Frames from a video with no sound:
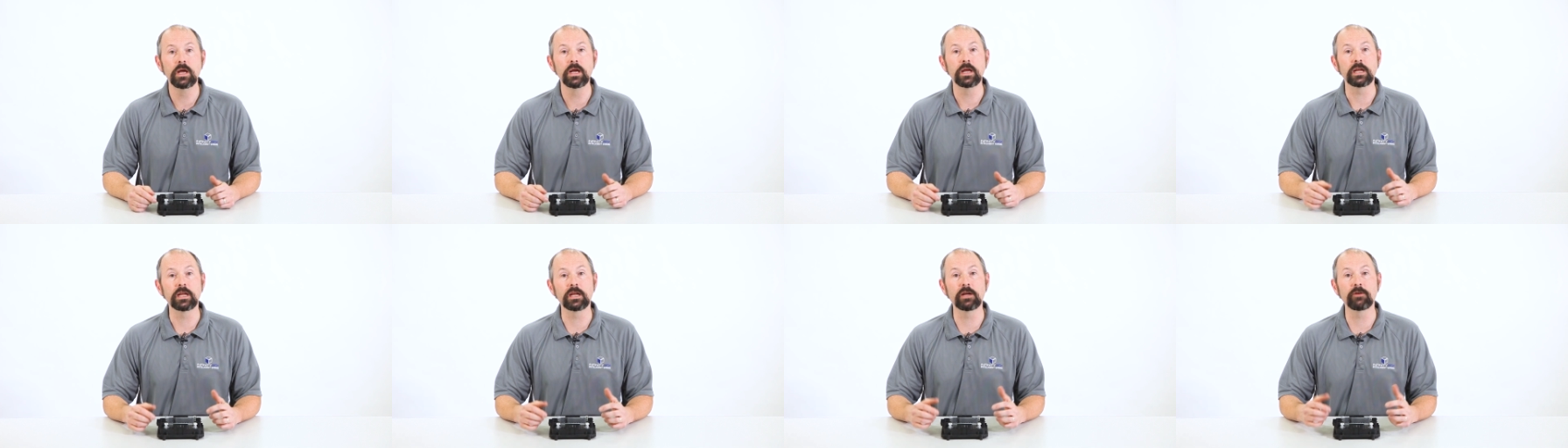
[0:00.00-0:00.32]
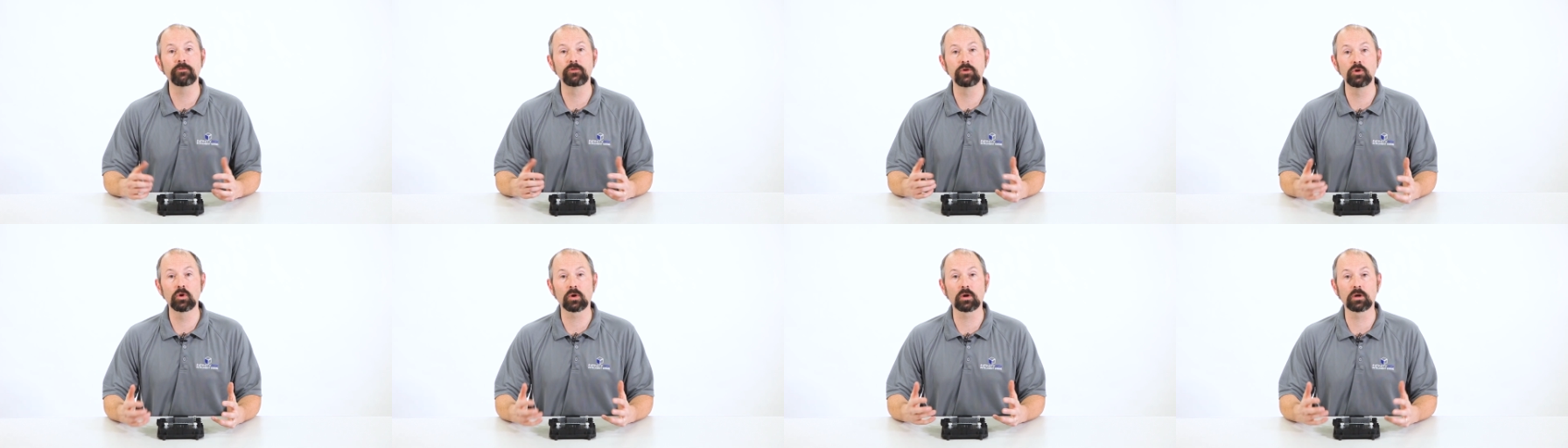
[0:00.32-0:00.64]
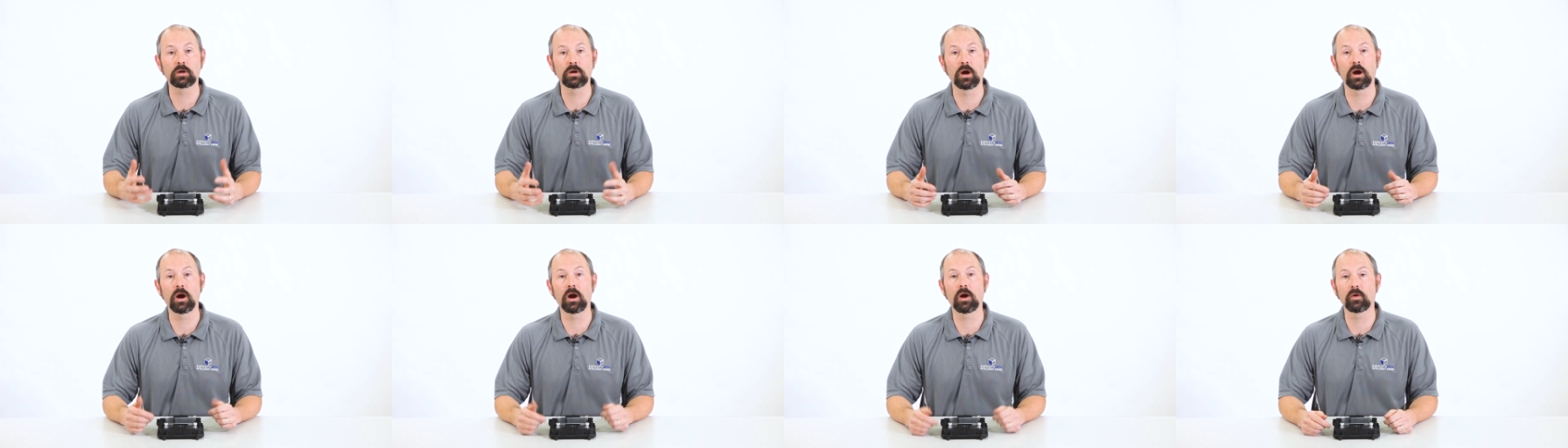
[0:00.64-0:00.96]
If your
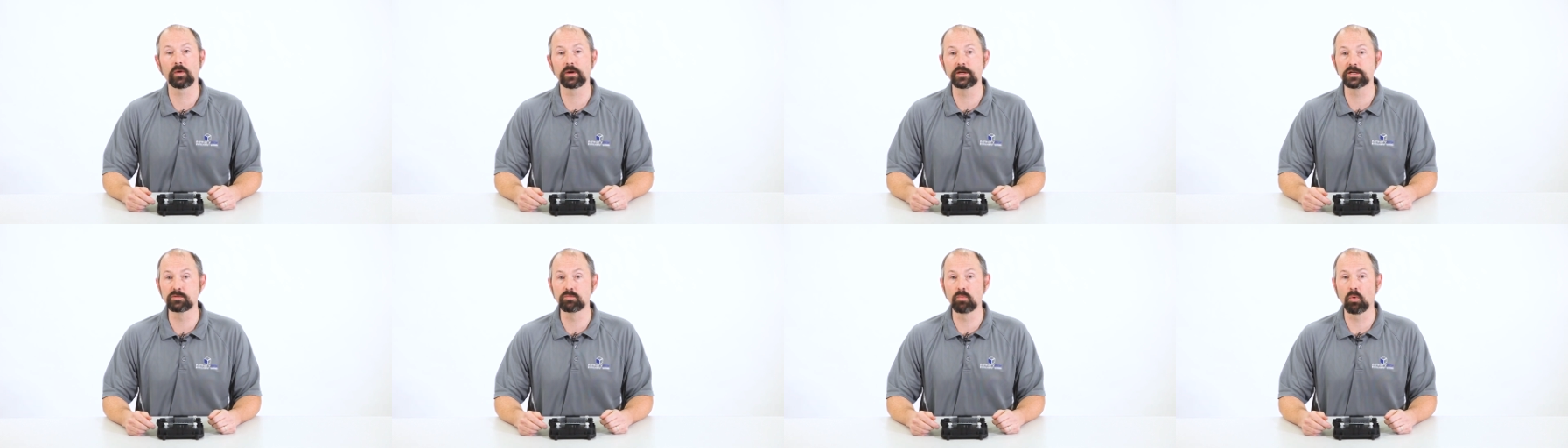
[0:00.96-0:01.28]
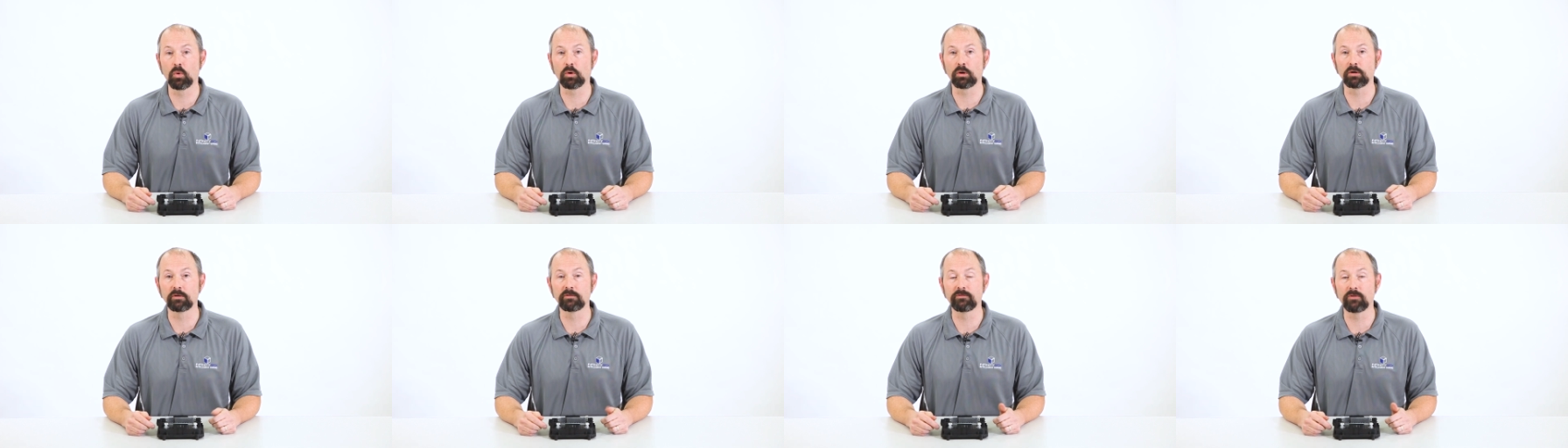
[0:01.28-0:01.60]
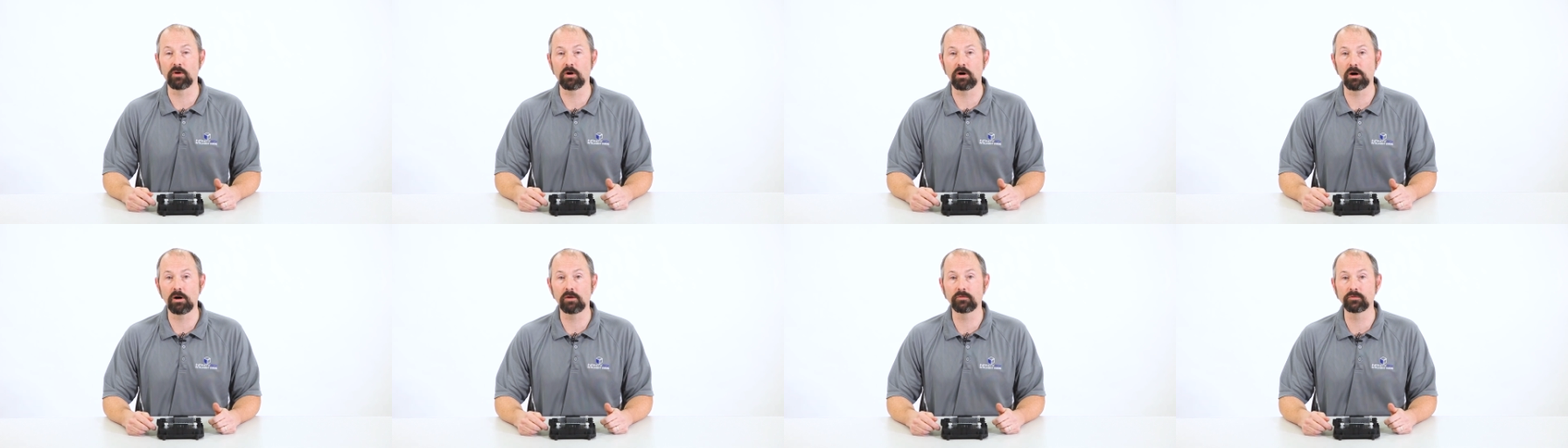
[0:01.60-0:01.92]
car is more
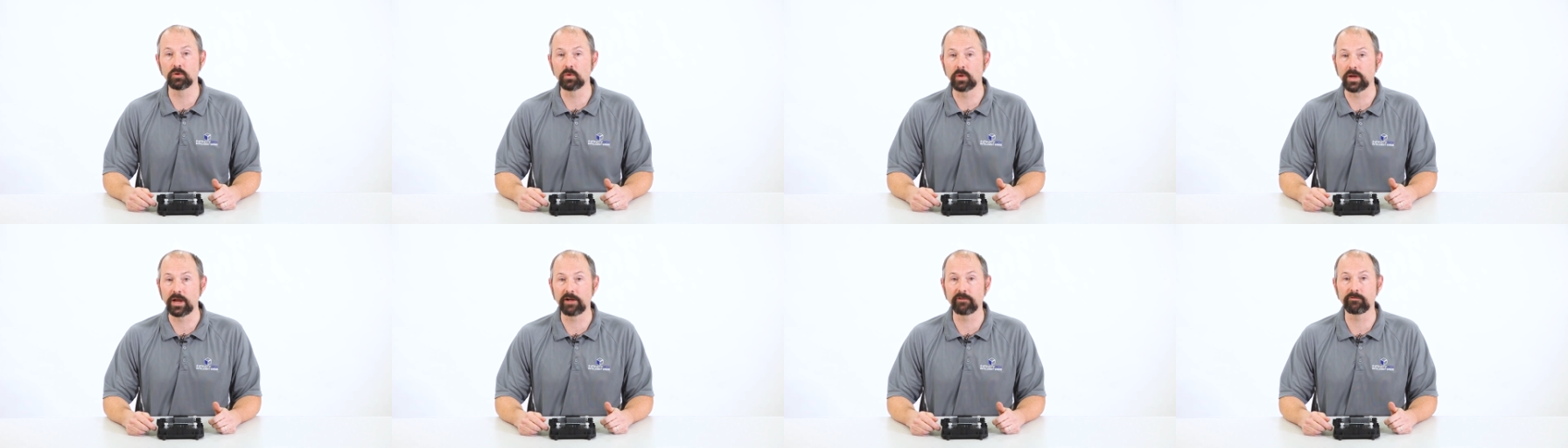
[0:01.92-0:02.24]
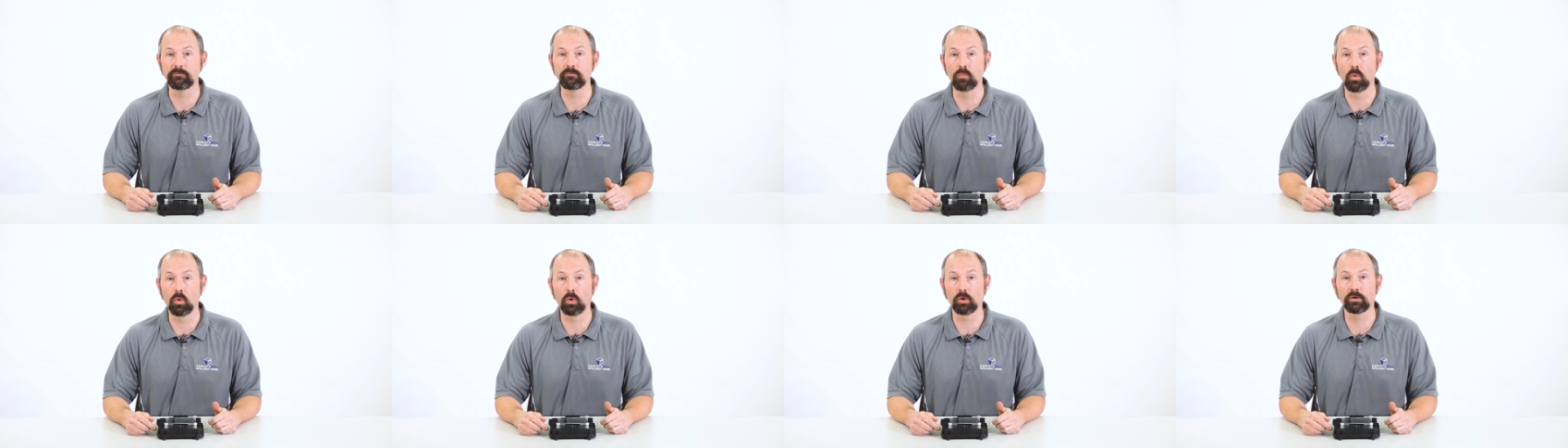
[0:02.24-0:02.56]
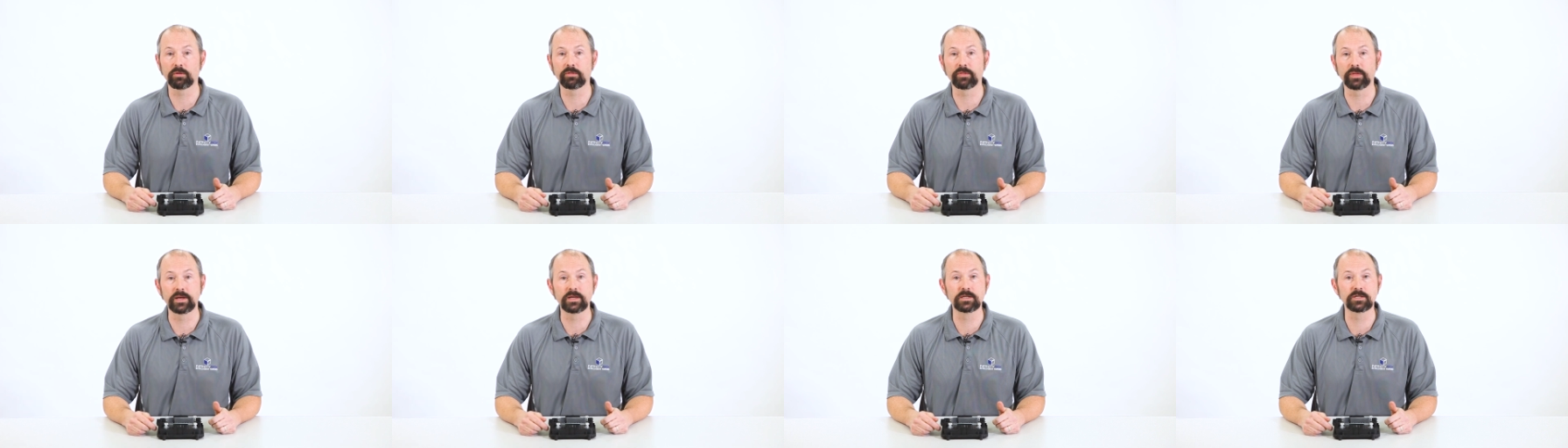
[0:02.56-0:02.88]
involved and you have more
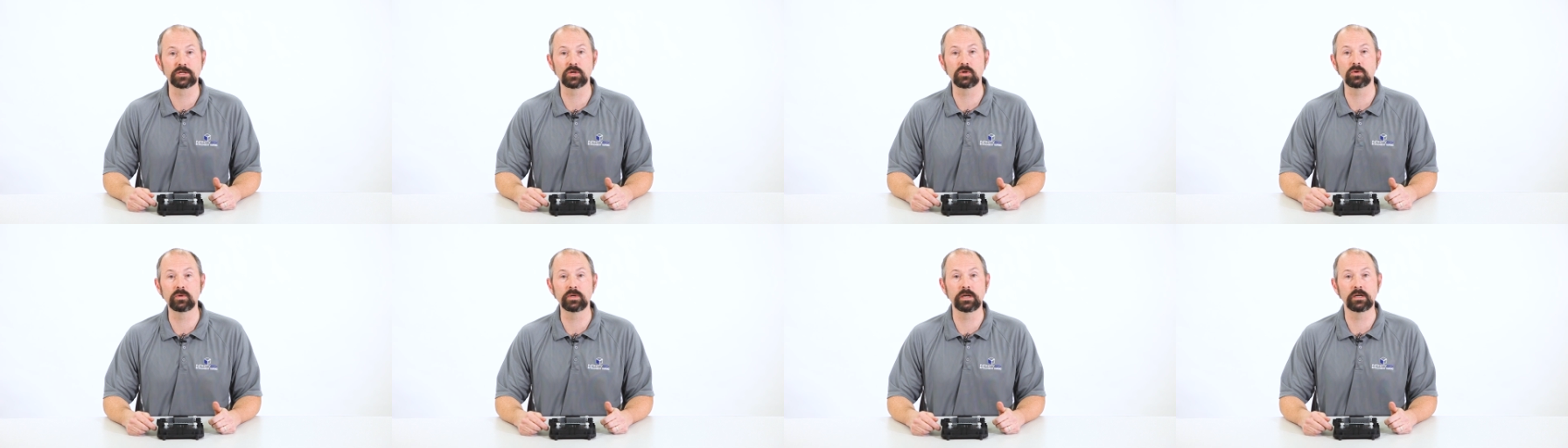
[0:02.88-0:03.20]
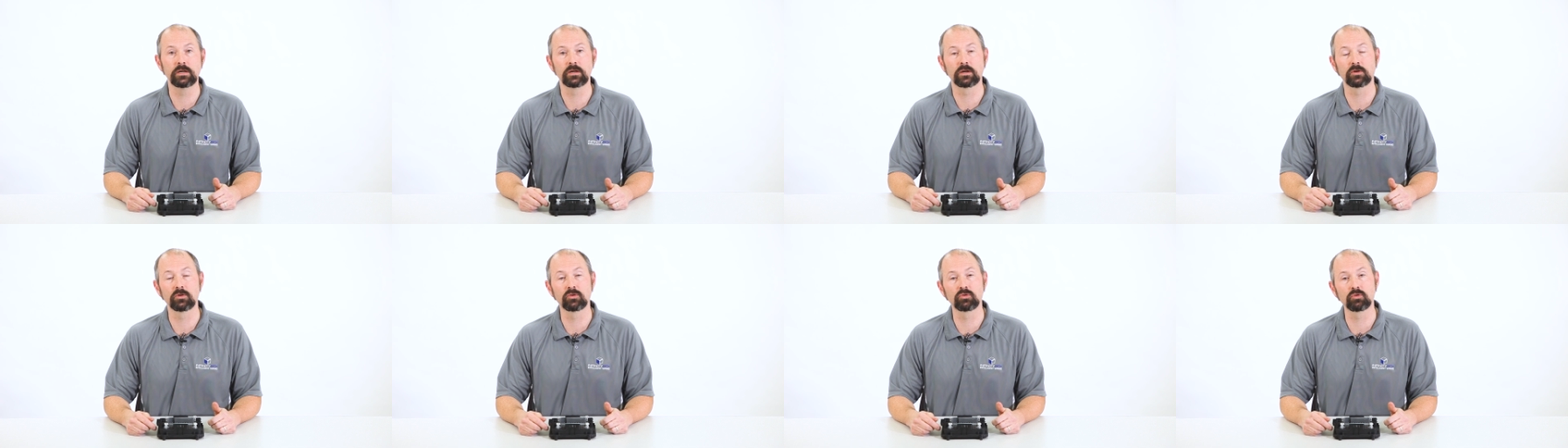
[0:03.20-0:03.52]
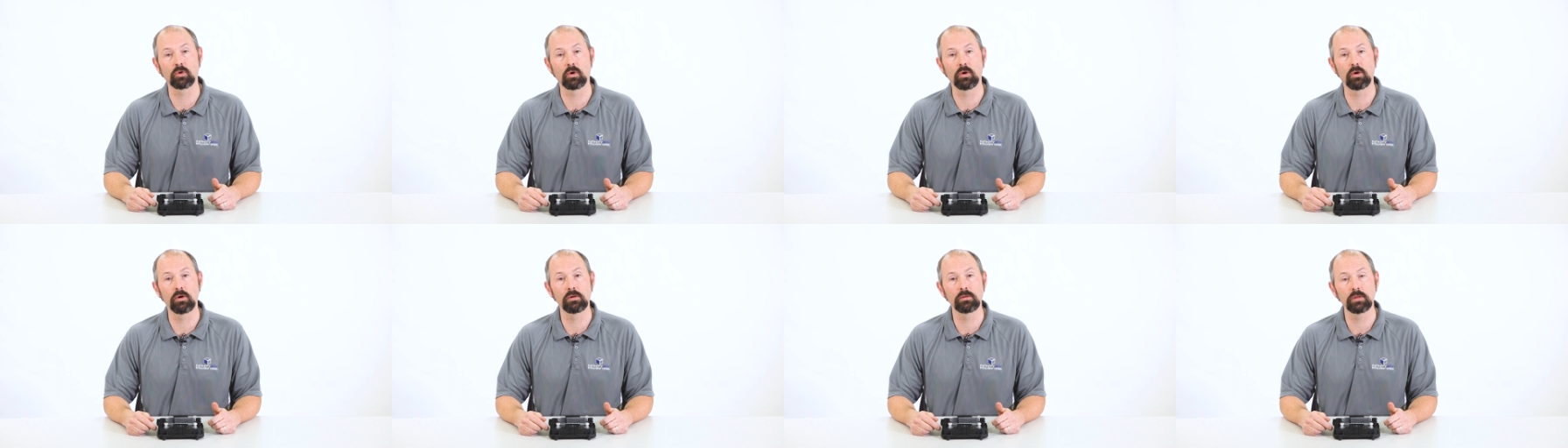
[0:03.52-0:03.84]
things that you need to
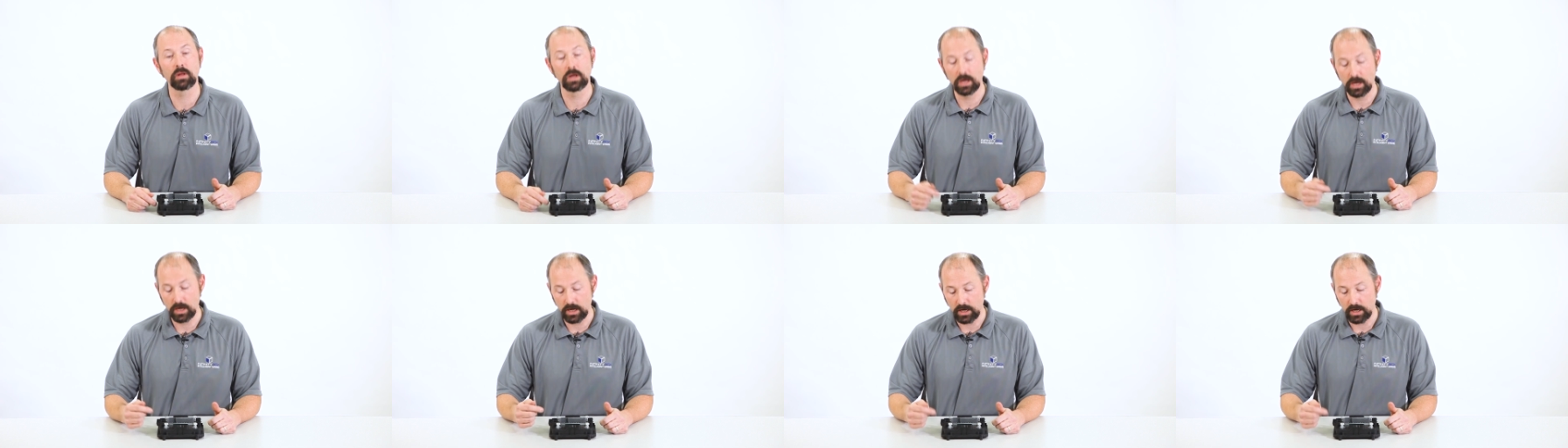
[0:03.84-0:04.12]
control,